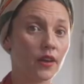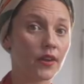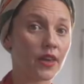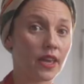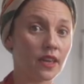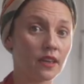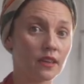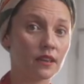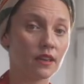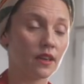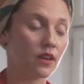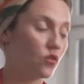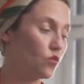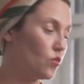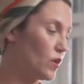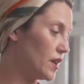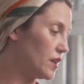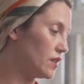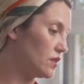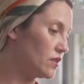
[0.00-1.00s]
Okay,
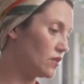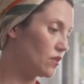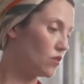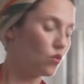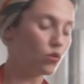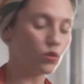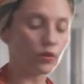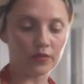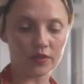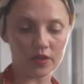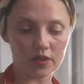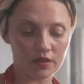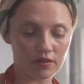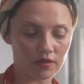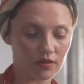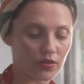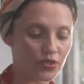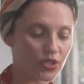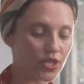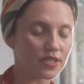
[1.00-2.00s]
when all of the
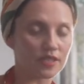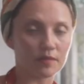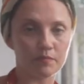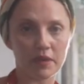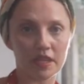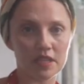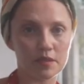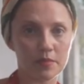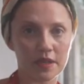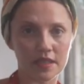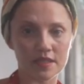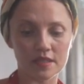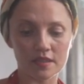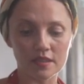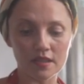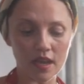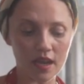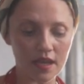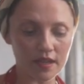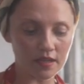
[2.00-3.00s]
courgettes and patty pans are
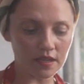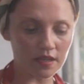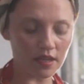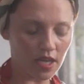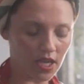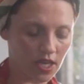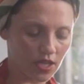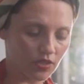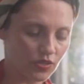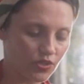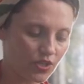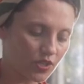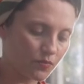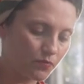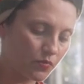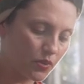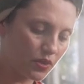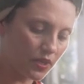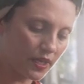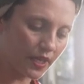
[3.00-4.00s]
done,
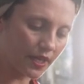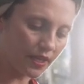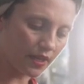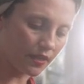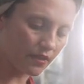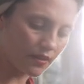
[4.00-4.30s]
just put like a